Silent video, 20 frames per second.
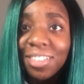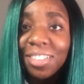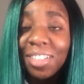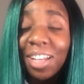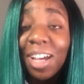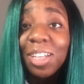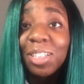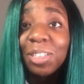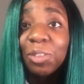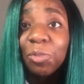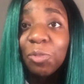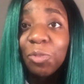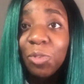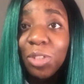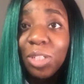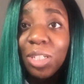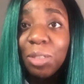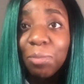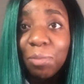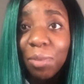that is a
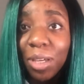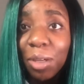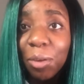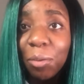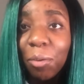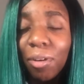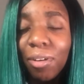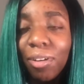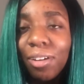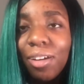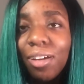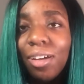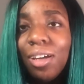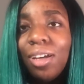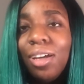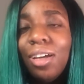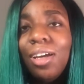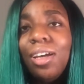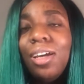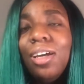really big one.
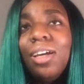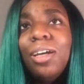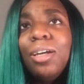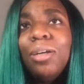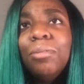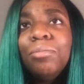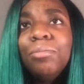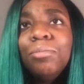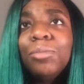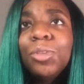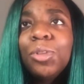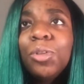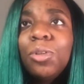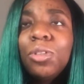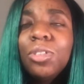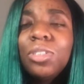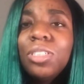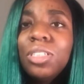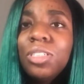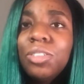
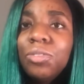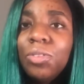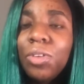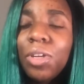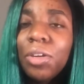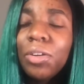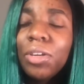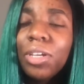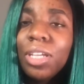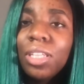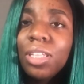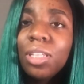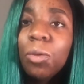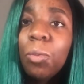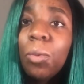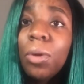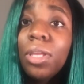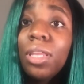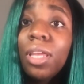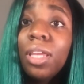Courses vary in the
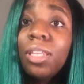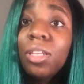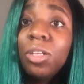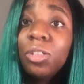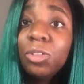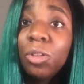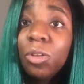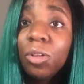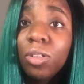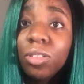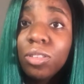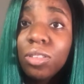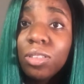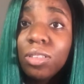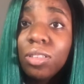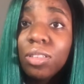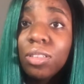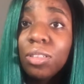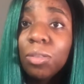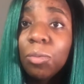way that they're taught,